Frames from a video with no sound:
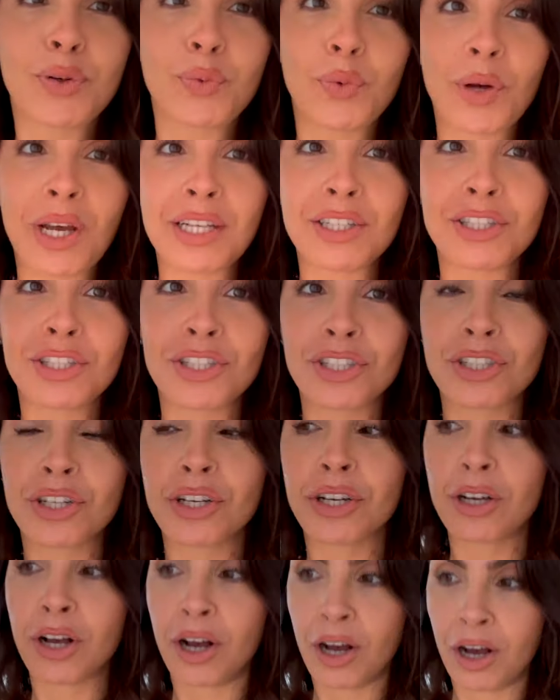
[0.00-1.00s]
which
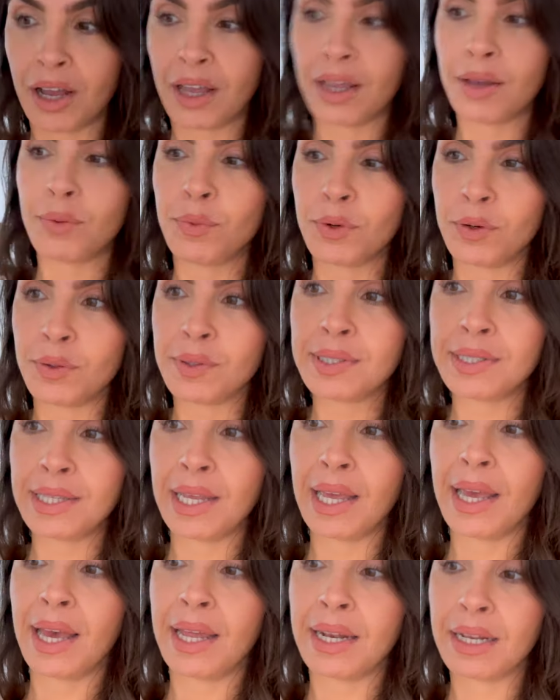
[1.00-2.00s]
I will
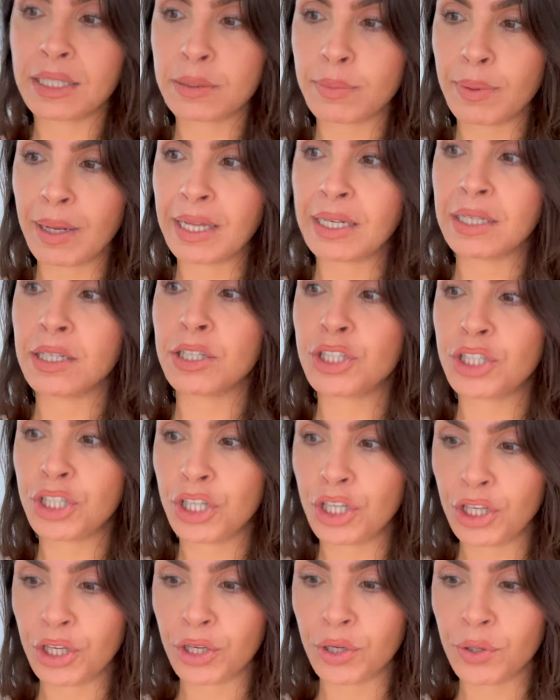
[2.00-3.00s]
sit and explain
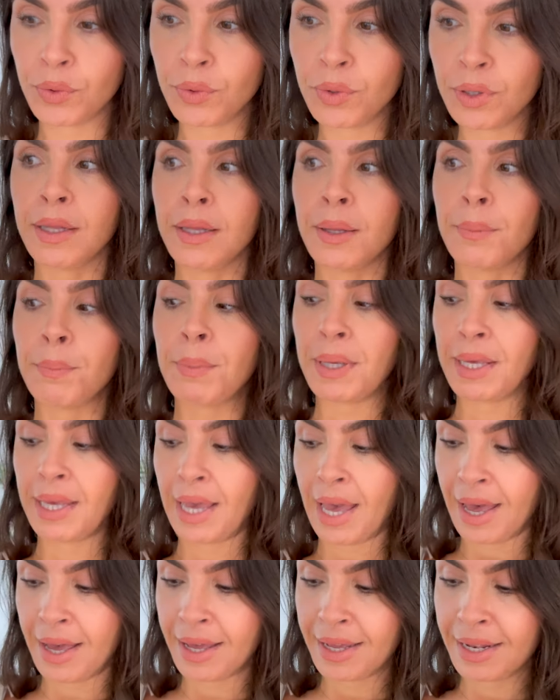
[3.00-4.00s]
to you. But
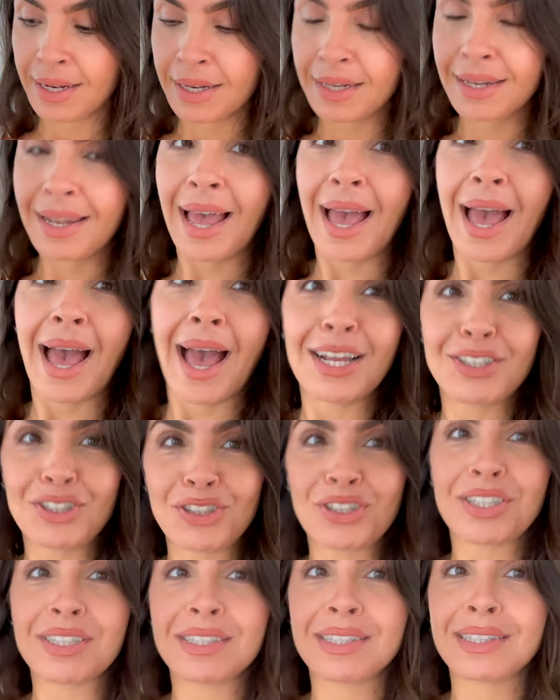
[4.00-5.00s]
yeah, as
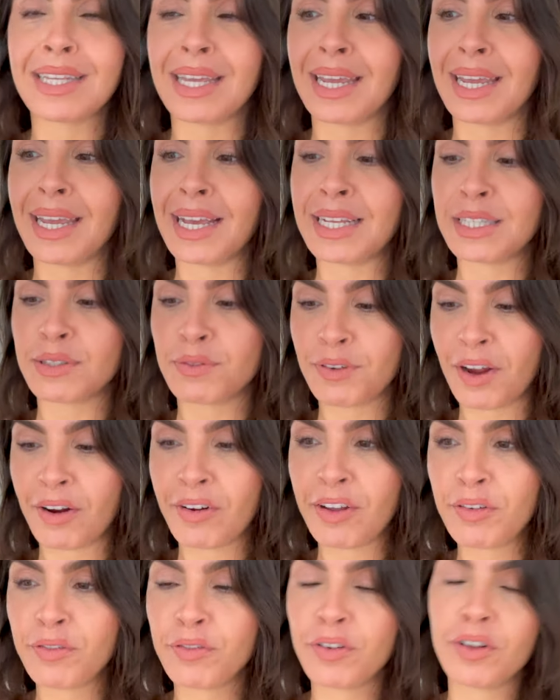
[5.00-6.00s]
you can see, it's
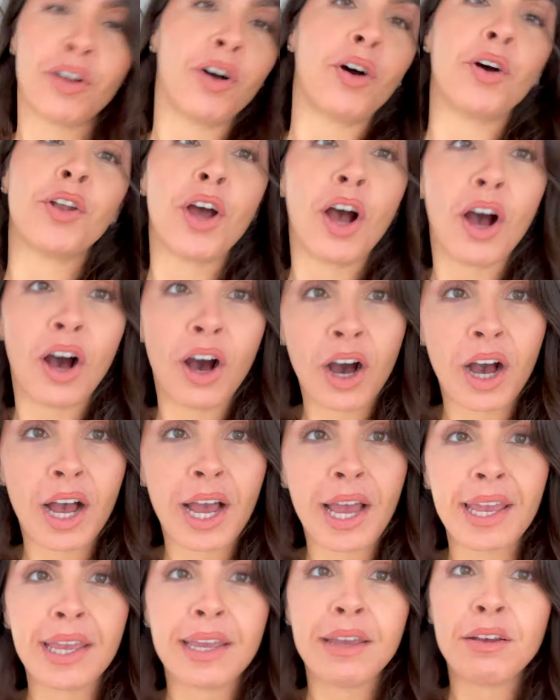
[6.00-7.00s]
very full on.
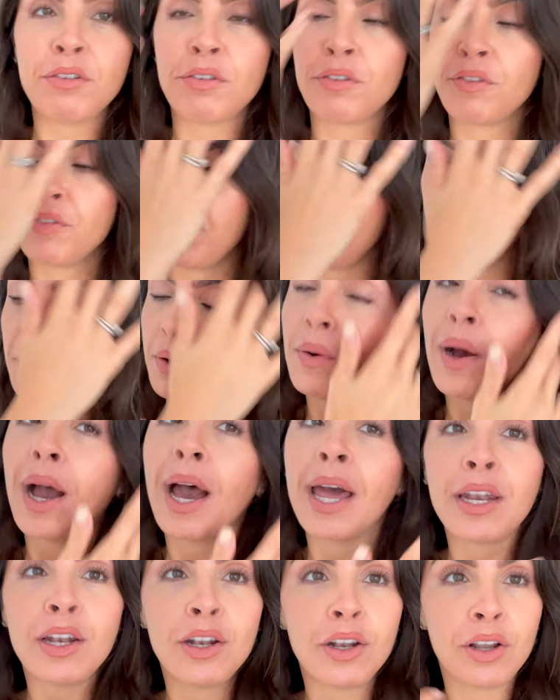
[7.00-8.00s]
I feel
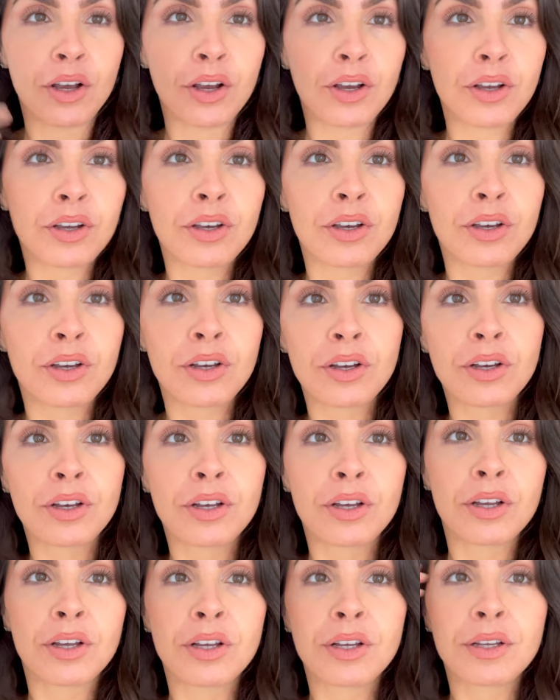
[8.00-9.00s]
and look
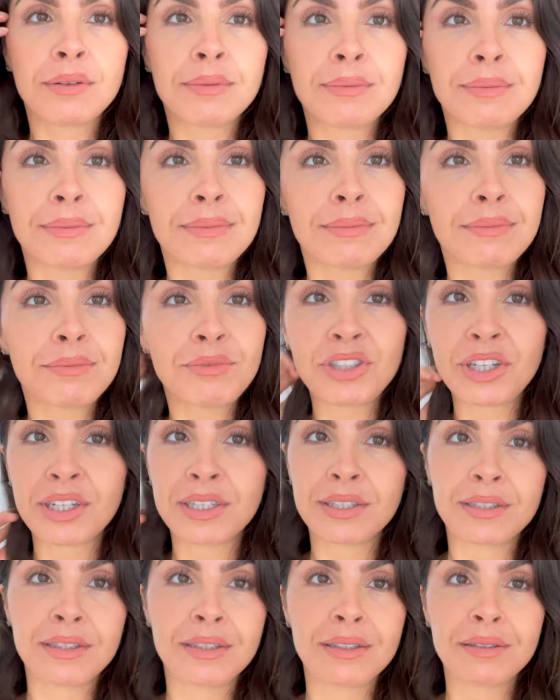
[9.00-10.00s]

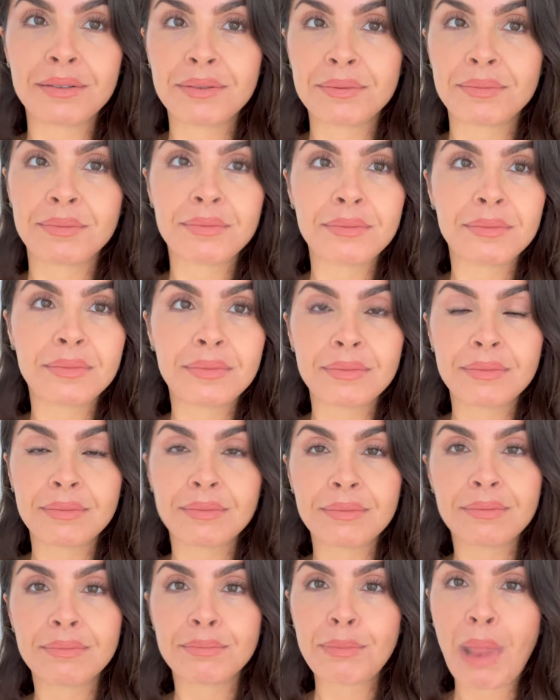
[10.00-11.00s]
just
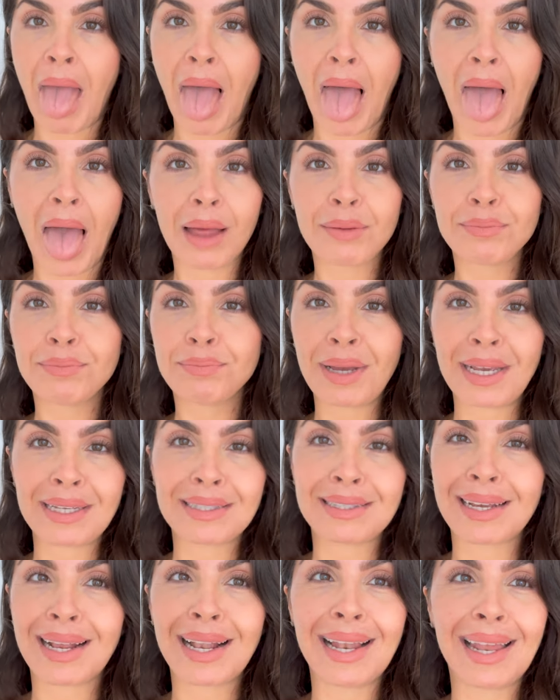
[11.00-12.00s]
there,
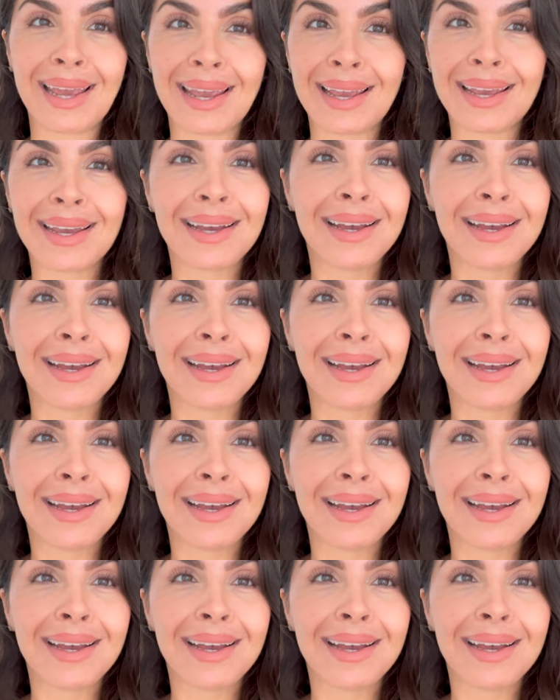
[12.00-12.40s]
basically.